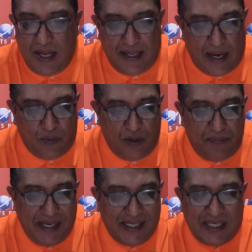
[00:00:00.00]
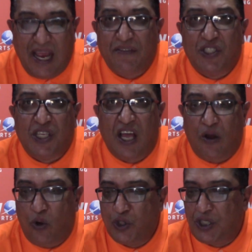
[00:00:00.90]
that will be Sav Star,
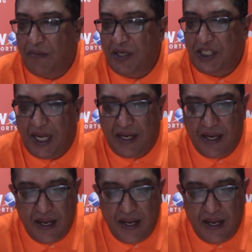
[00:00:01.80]
horse number 10.